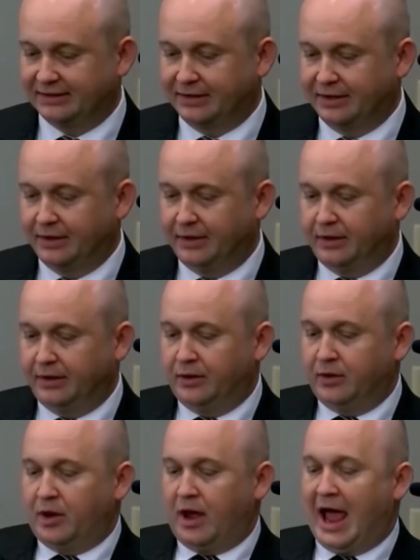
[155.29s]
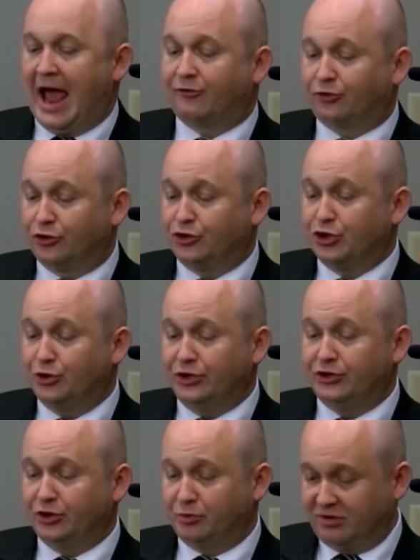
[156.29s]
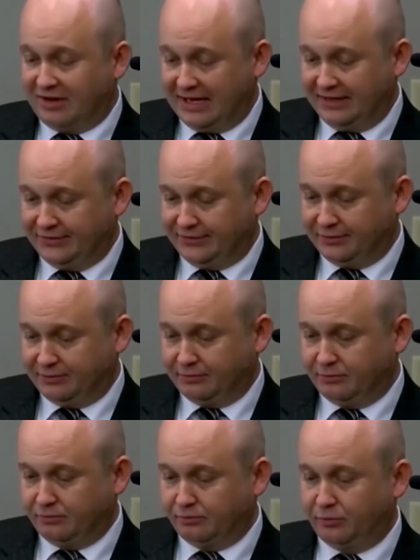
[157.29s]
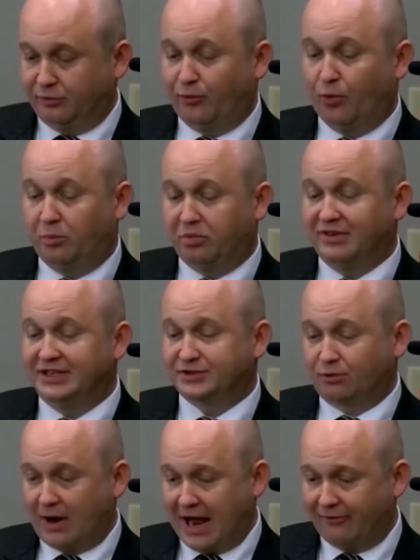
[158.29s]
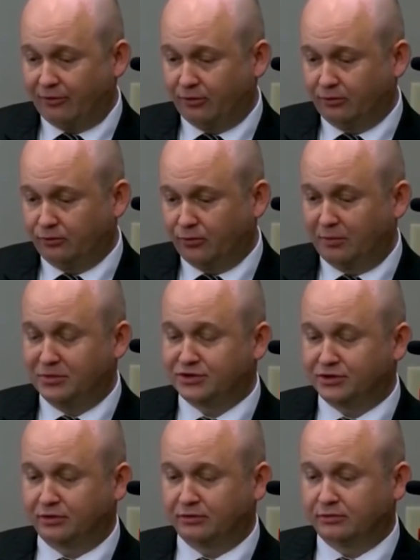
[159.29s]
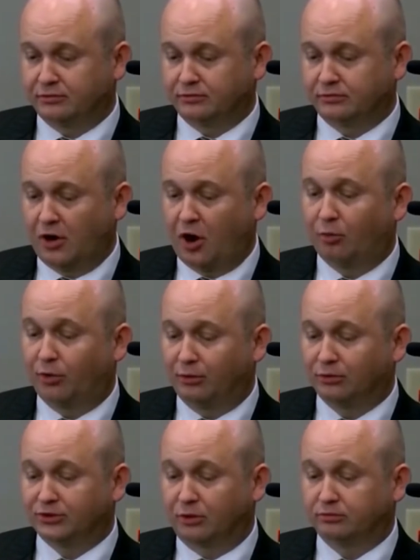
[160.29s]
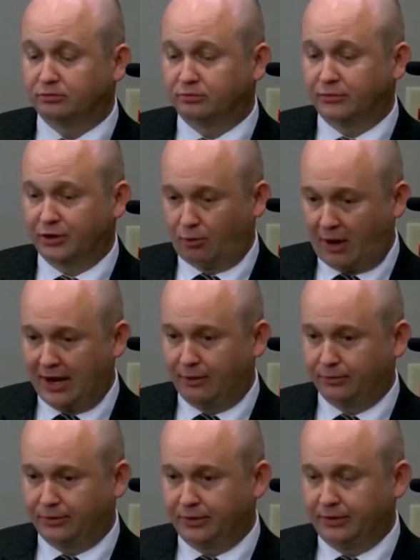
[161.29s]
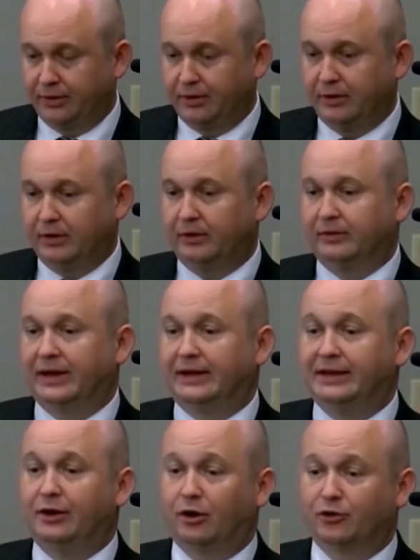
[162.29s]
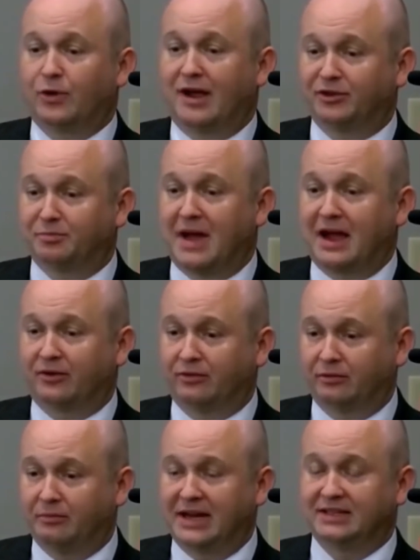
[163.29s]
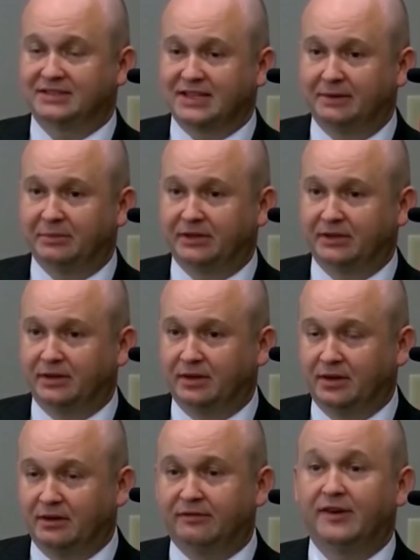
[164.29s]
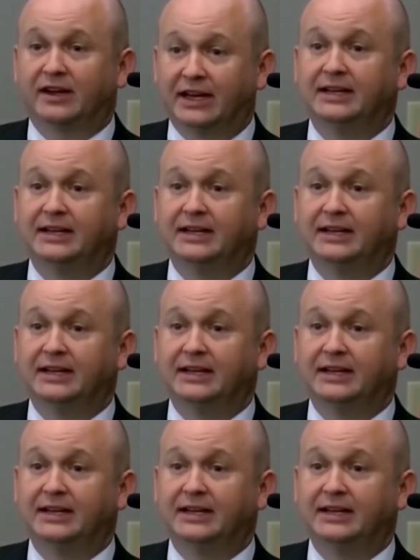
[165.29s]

said that after the shooting took place, before police arrival, while Mr. Arbery was on the ground, that he heard Travis McMichael make the statement.